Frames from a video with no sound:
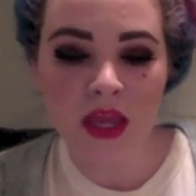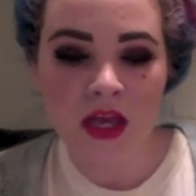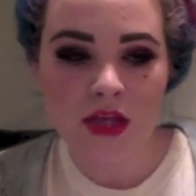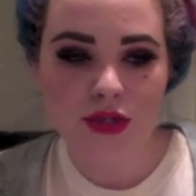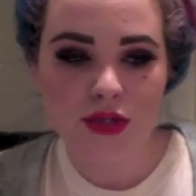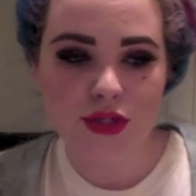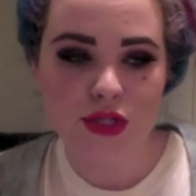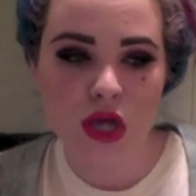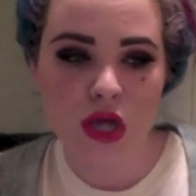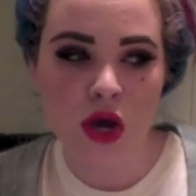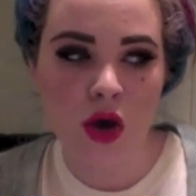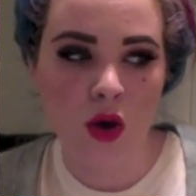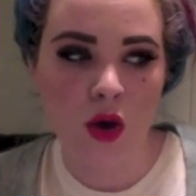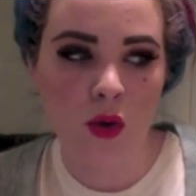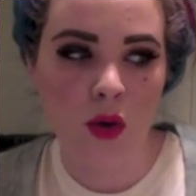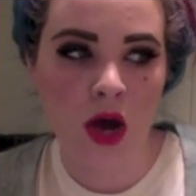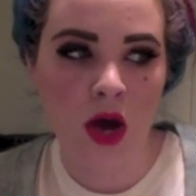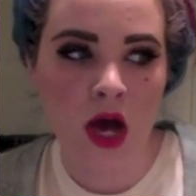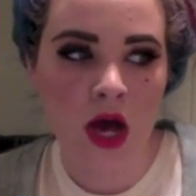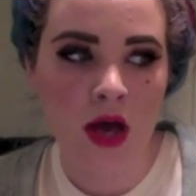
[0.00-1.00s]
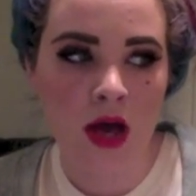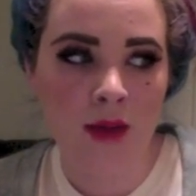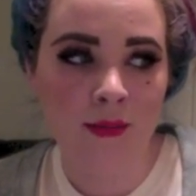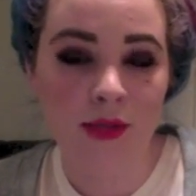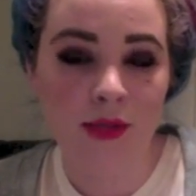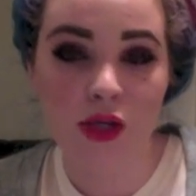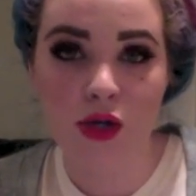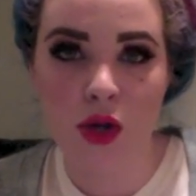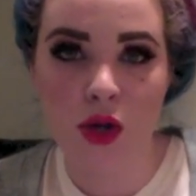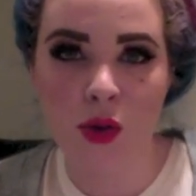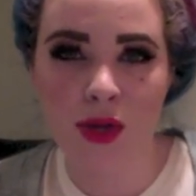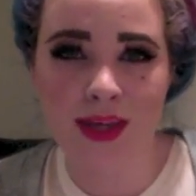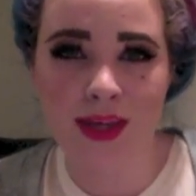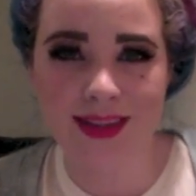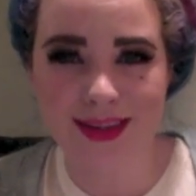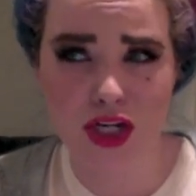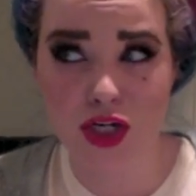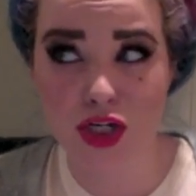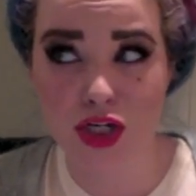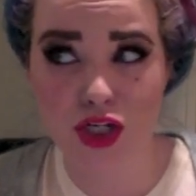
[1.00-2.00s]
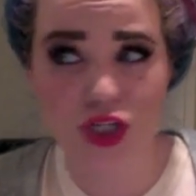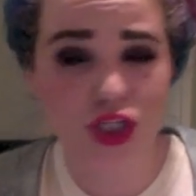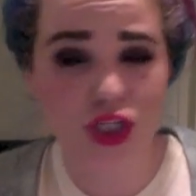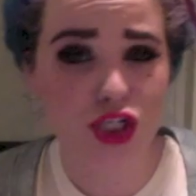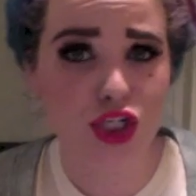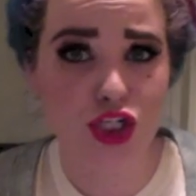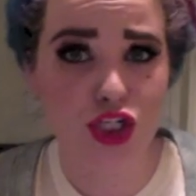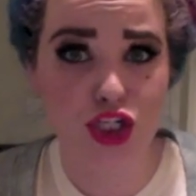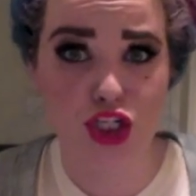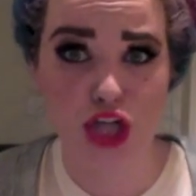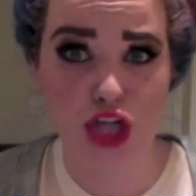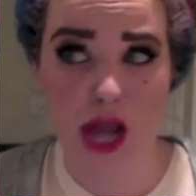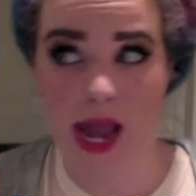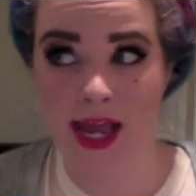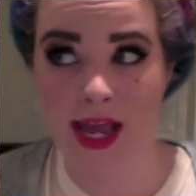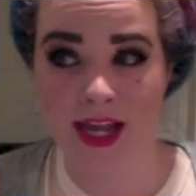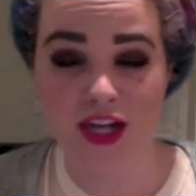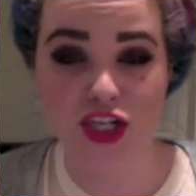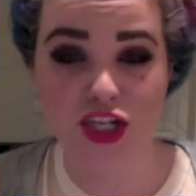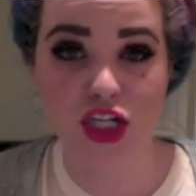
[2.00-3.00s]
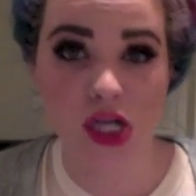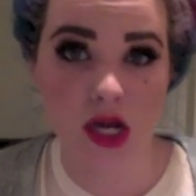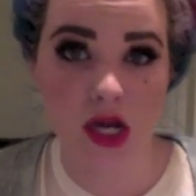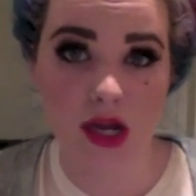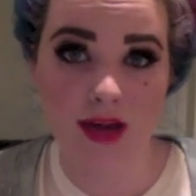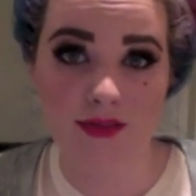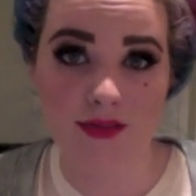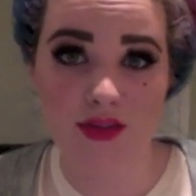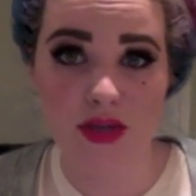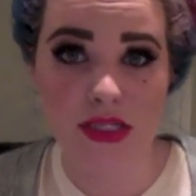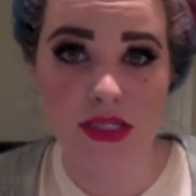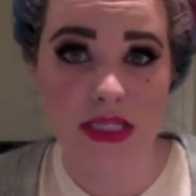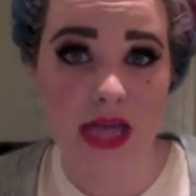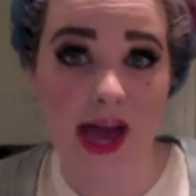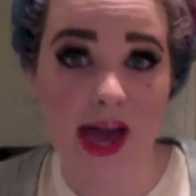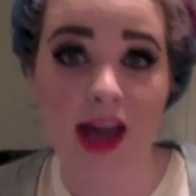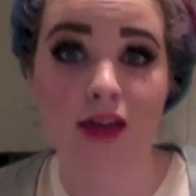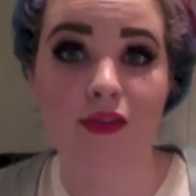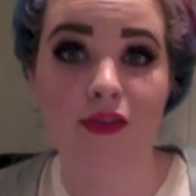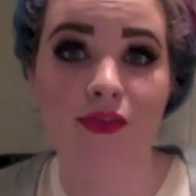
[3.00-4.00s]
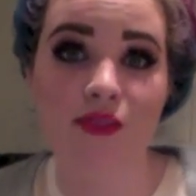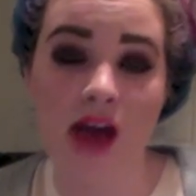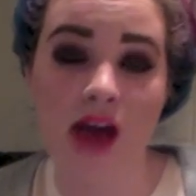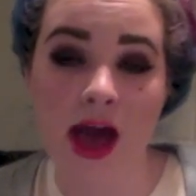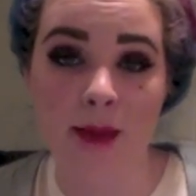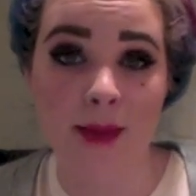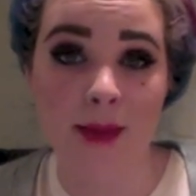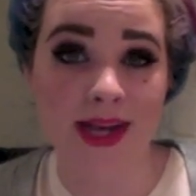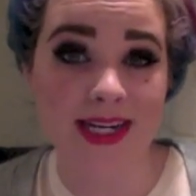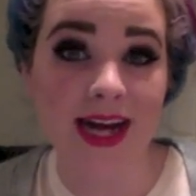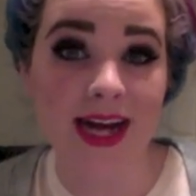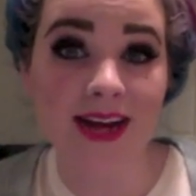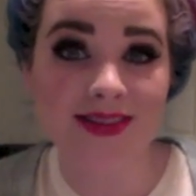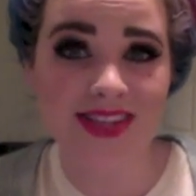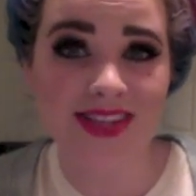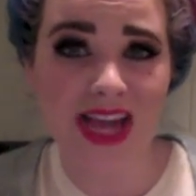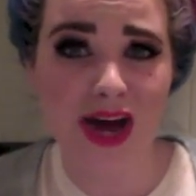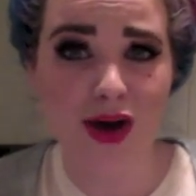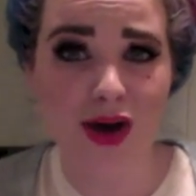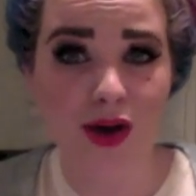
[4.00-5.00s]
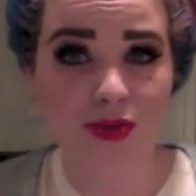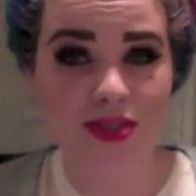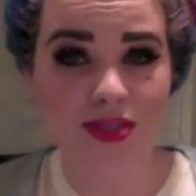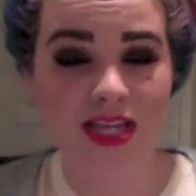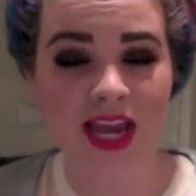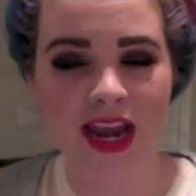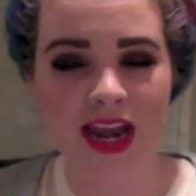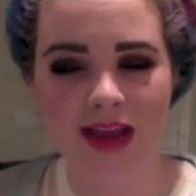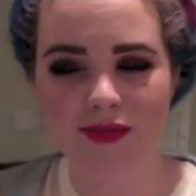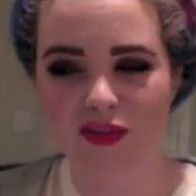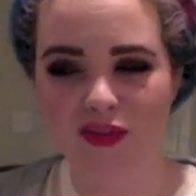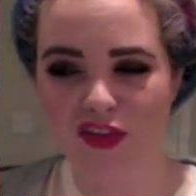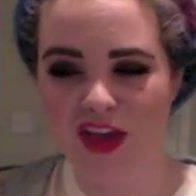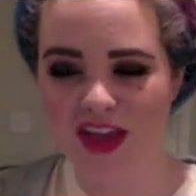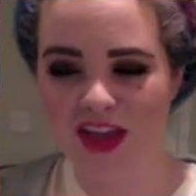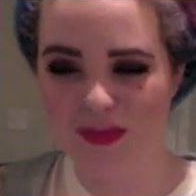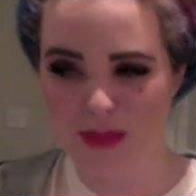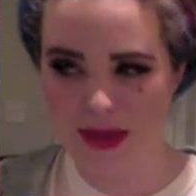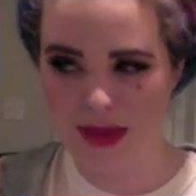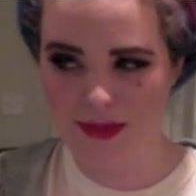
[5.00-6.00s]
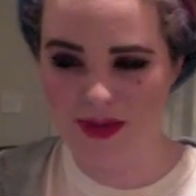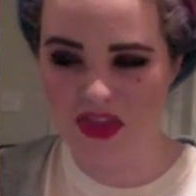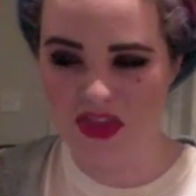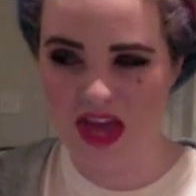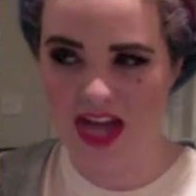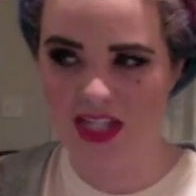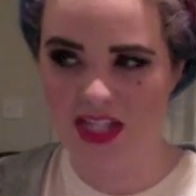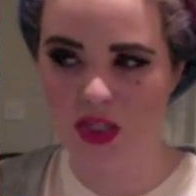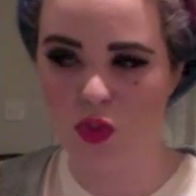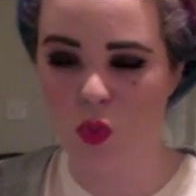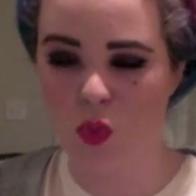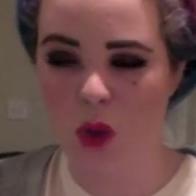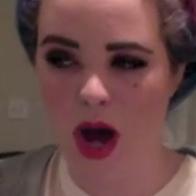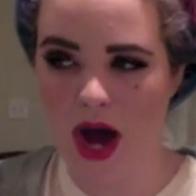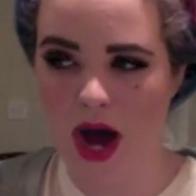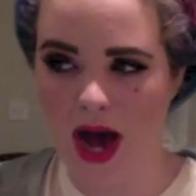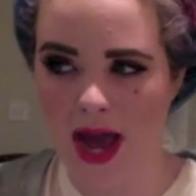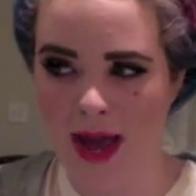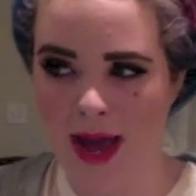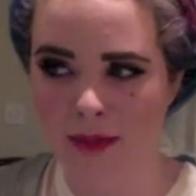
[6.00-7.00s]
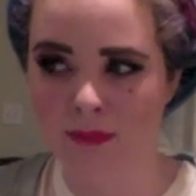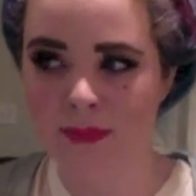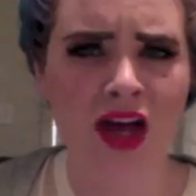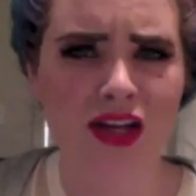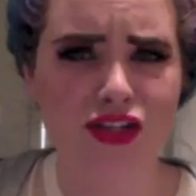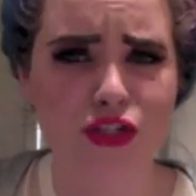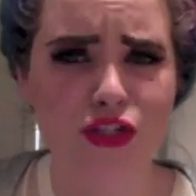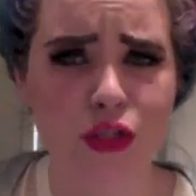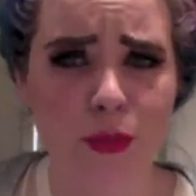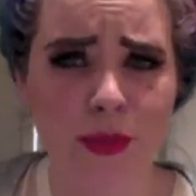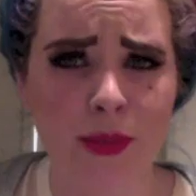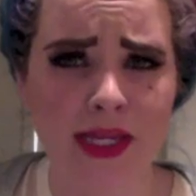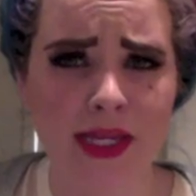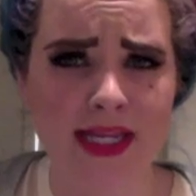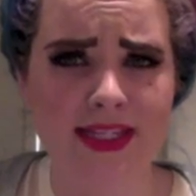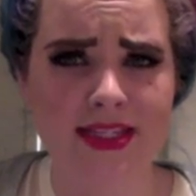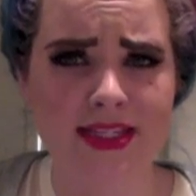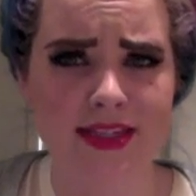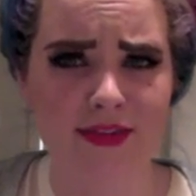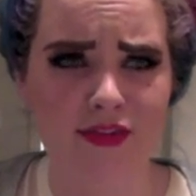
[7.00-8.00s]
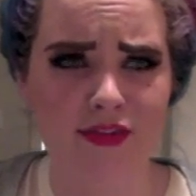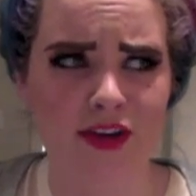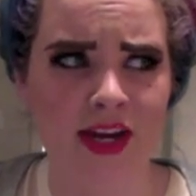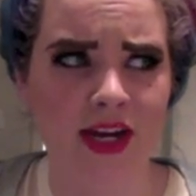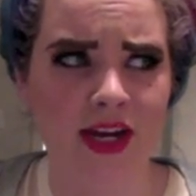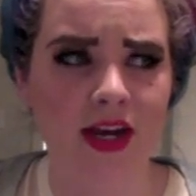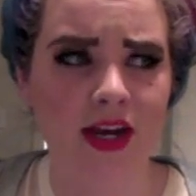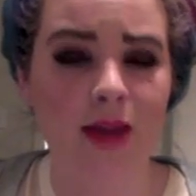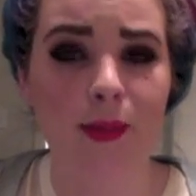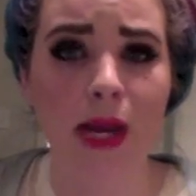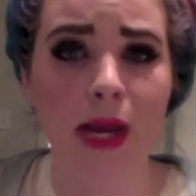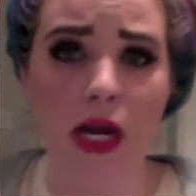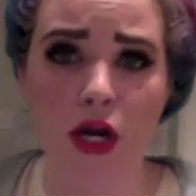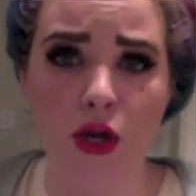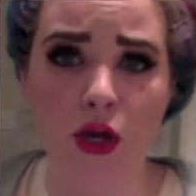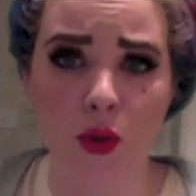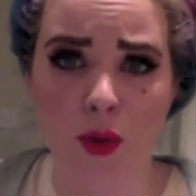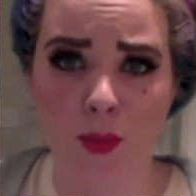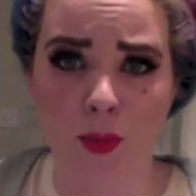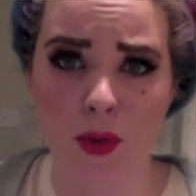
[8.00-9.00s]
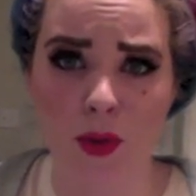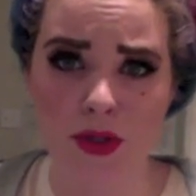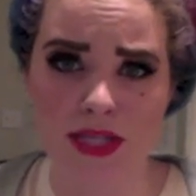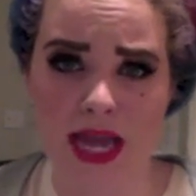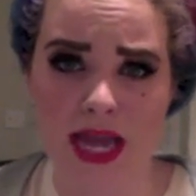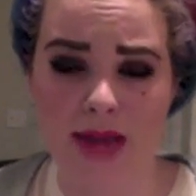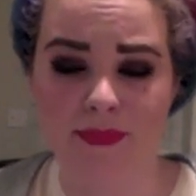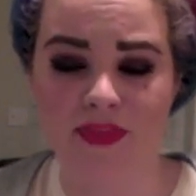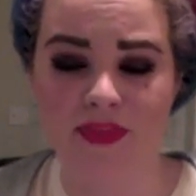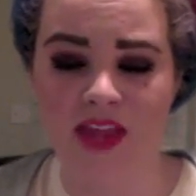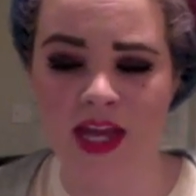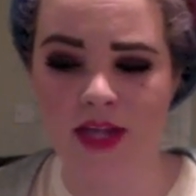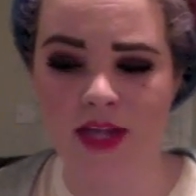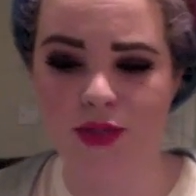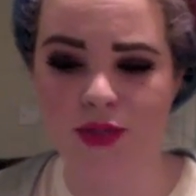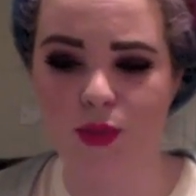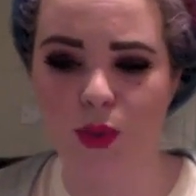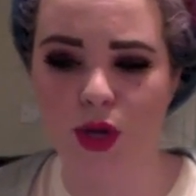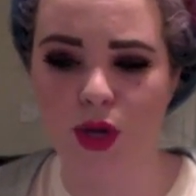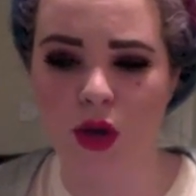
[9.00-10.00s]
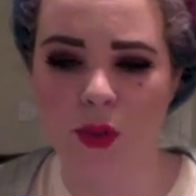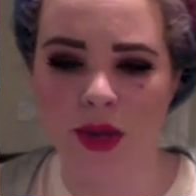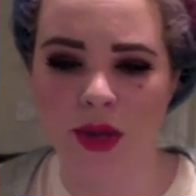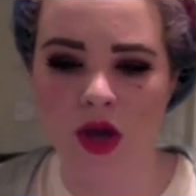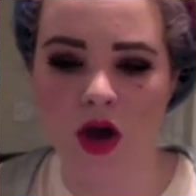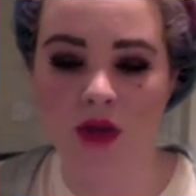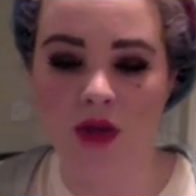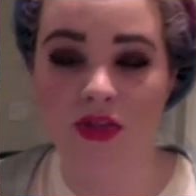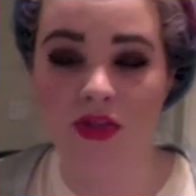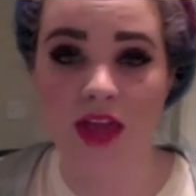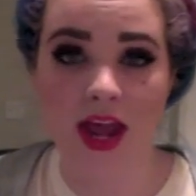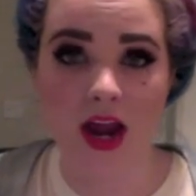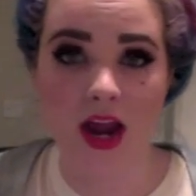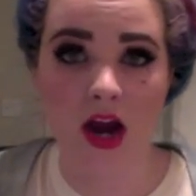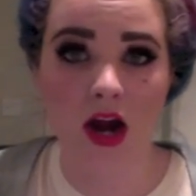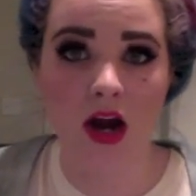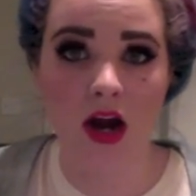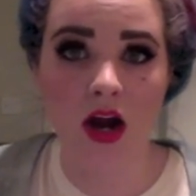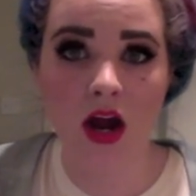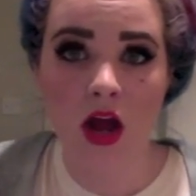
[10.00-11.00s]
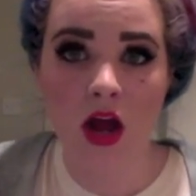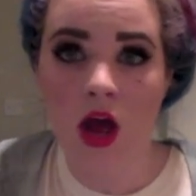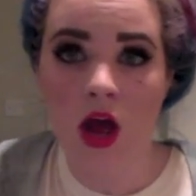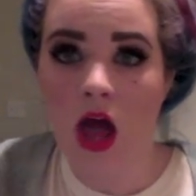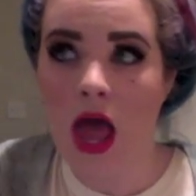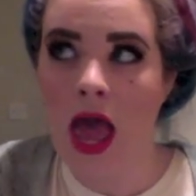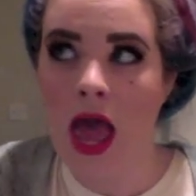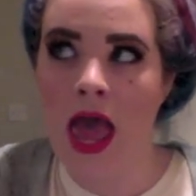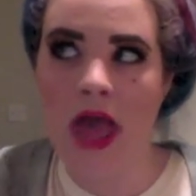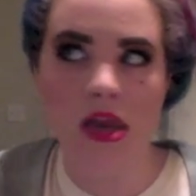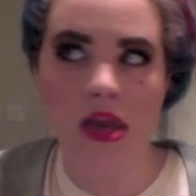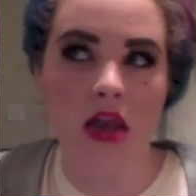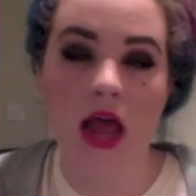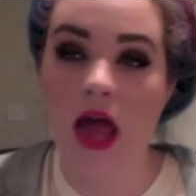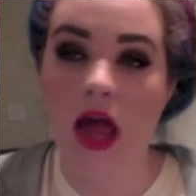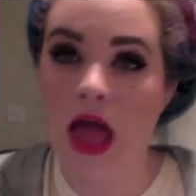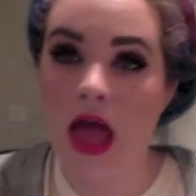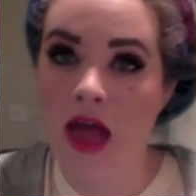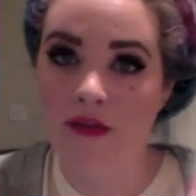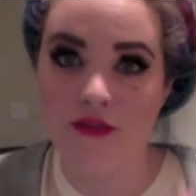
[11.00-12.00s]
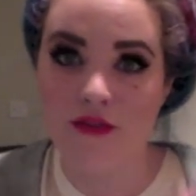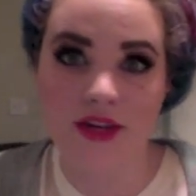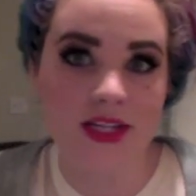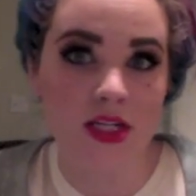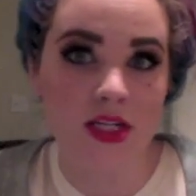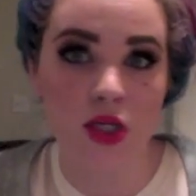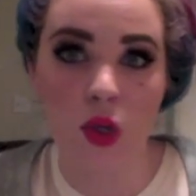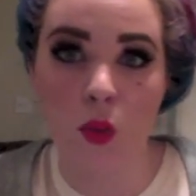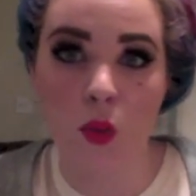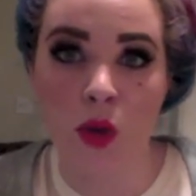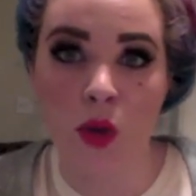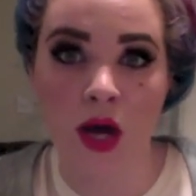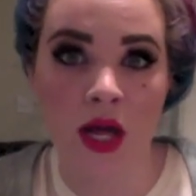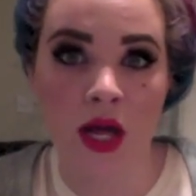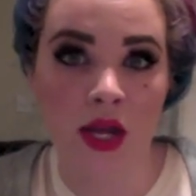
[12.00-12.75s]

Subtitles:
So, you know, he lived a giant chunk of his life at my dad's house, and I feel like maybe that's why so many different paranormal type things were going on there. And every single one